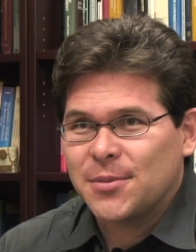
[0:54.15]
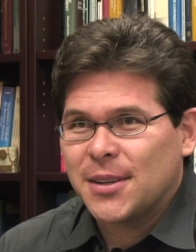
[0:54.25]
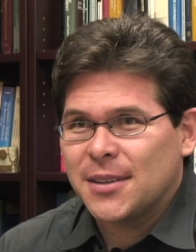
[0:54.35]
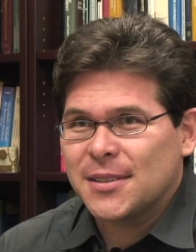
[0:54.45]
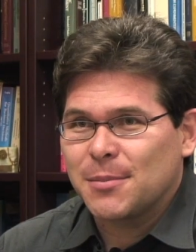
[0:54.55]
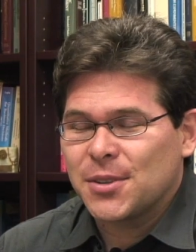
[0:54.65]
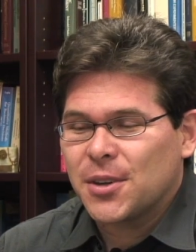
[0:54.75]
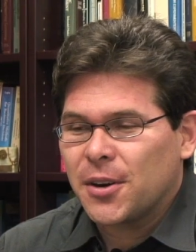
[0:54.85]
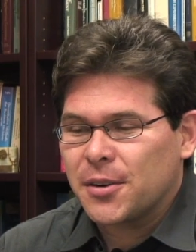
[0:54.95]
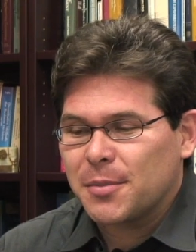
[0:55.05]
and reading is much
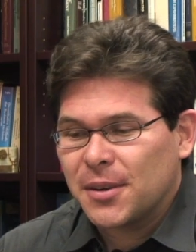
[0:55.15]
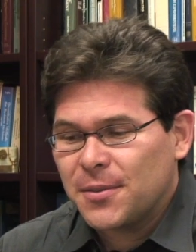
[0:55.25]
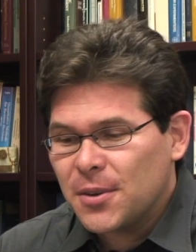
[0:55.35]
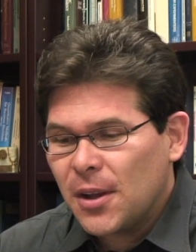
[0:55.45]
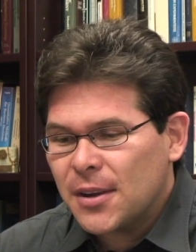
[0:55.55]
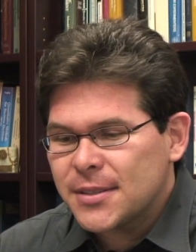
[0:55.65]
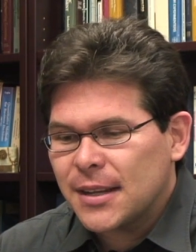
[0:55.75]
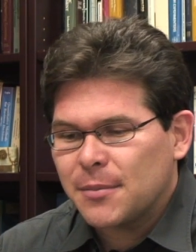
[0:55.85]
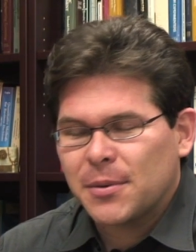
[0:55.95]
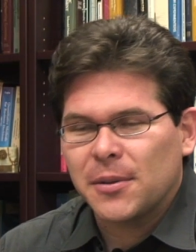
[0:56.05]
harder. But if you know how to
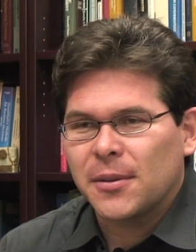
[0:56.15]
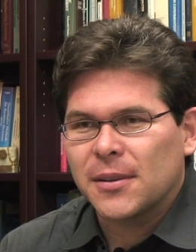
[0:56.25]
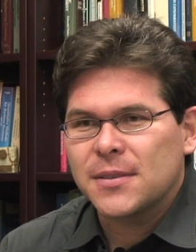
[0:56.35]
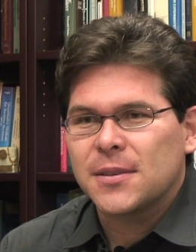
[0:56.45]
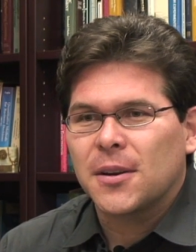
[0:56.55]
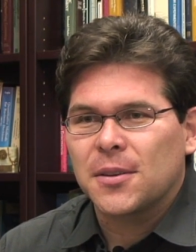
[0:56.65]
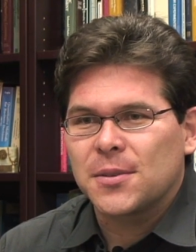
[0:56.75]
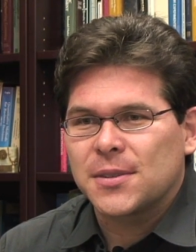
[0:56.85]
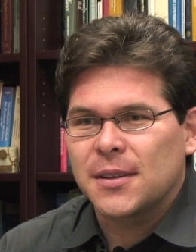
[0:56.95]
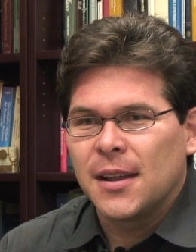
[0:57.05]
type Braille, you can start
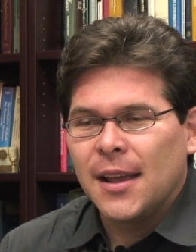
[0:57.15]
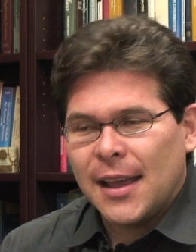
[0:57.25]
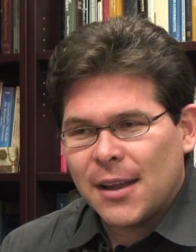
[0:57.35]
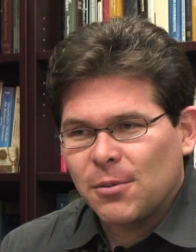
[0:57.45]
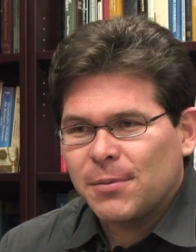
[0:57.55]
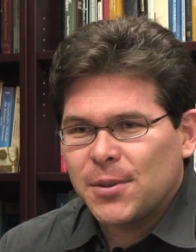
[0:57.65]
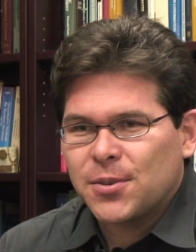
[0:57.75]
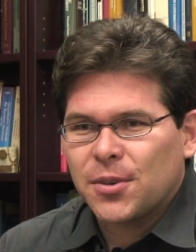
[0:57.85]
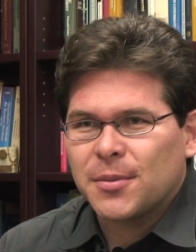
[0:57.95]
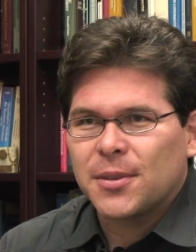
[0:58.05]
using, and we've
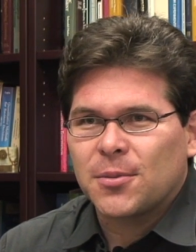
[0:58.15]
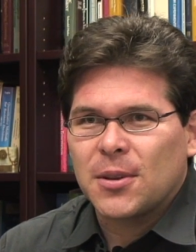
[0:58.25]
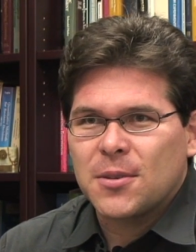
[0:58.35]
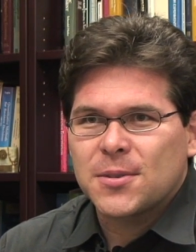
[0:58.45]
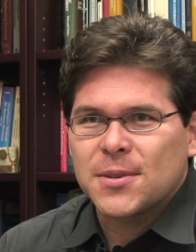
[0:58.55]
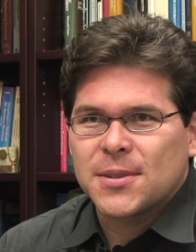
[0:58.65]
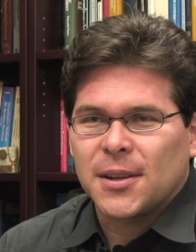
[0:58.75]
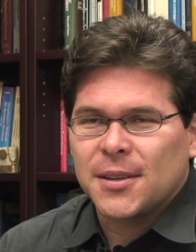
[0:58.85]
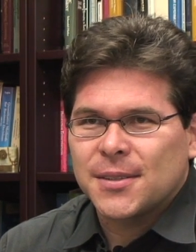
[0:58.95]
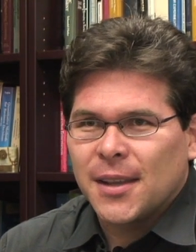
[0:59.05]
determined through our user
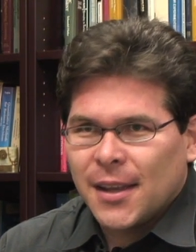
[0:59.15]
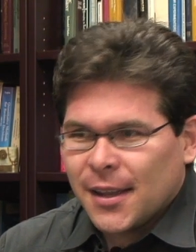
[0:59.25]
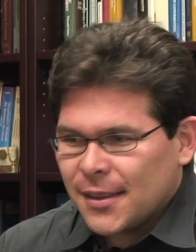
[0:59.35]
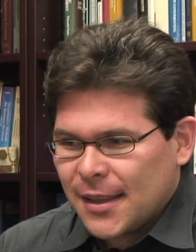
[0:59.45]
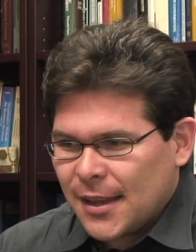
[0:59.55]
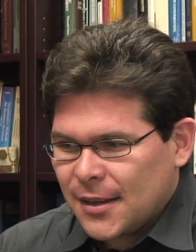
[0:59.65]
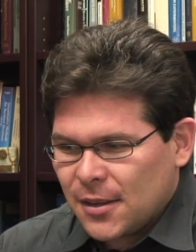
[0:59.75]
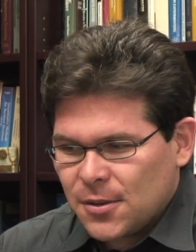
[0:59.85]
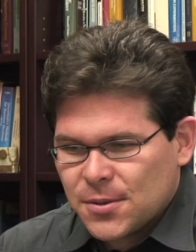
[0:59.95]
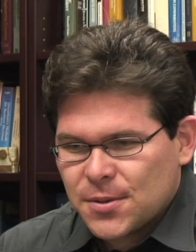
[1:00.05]
studies that
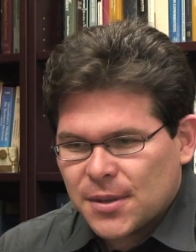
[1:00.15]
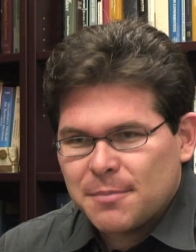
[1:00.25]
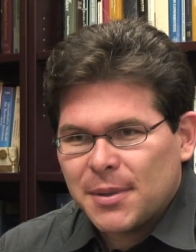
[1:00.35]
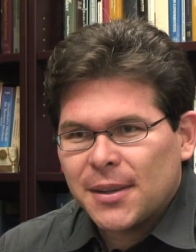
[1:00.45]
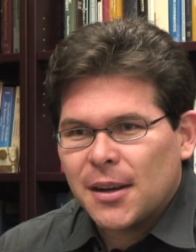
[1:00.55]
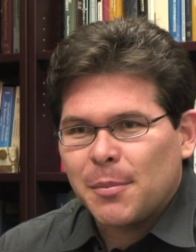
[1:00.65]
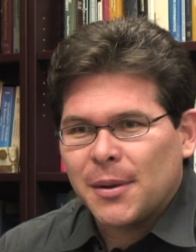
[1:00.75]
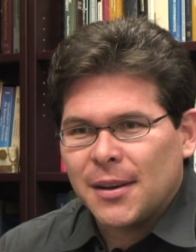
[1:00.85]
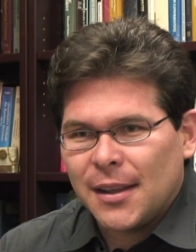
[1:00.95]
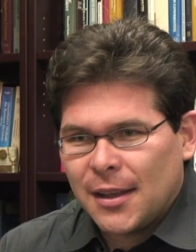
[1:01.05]
users can pick it up
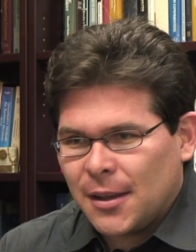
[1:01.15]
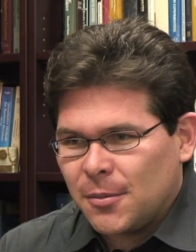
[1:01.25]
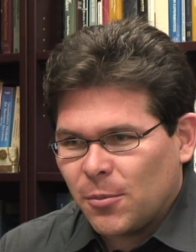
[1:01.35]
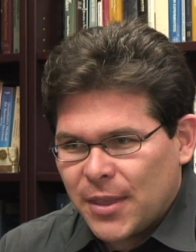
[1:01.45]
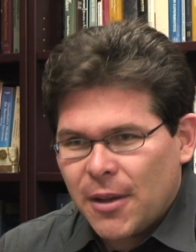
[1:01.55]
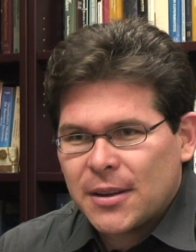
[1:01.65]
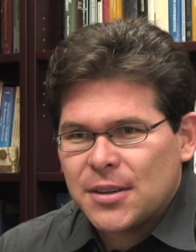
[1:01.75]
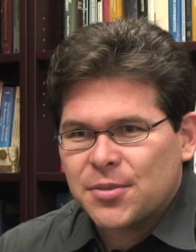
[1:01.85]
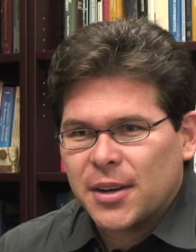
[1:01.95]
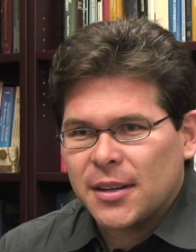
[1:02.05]
and uh, without
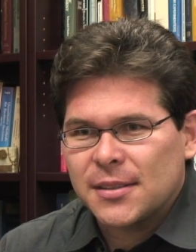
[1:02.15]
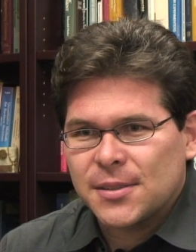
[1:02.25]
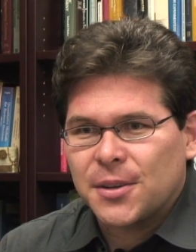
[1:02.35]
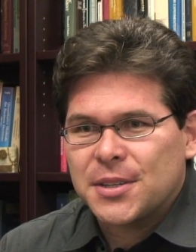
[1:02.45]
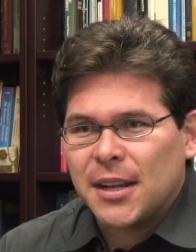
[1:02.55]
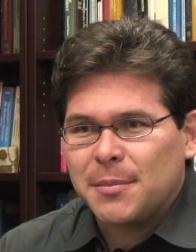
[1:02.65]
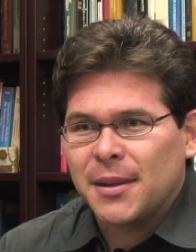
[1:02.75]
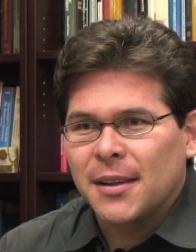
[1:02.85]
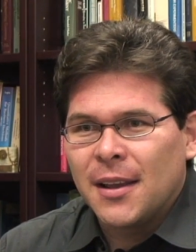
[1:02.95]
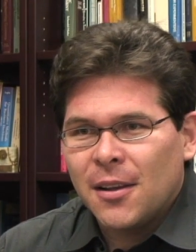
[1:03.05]
any training start
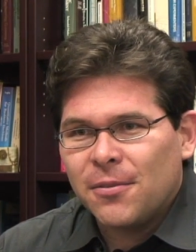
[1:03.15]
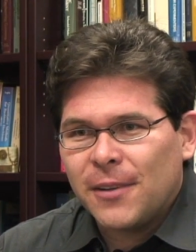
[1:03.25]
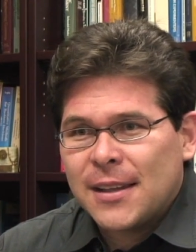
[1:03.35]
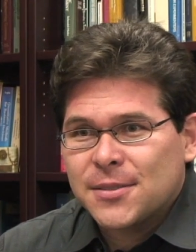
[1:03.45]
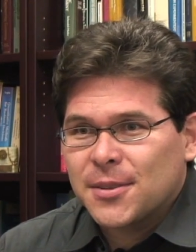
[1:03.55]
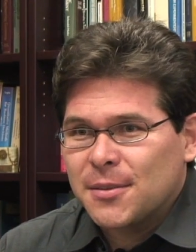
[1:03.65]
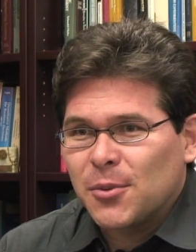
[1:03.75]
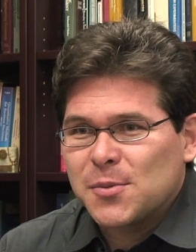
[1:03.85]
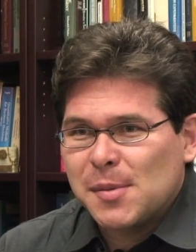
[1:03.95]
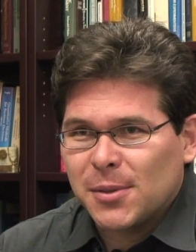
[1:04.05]
typing faster than
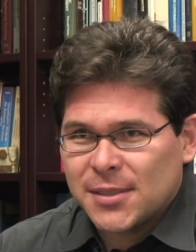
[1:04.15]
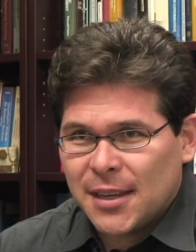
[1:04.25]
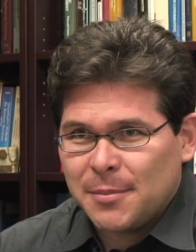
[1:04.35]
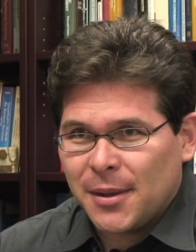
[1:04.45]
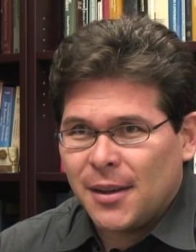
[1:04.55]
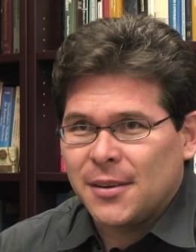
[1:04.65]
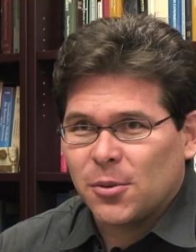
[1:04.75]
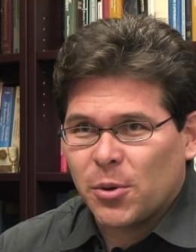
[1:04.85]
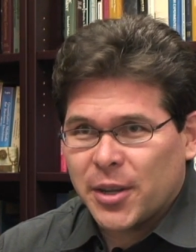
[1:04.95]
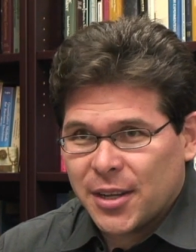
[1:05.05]
most people type on a
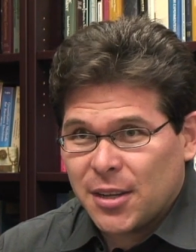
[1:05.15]
QWERTY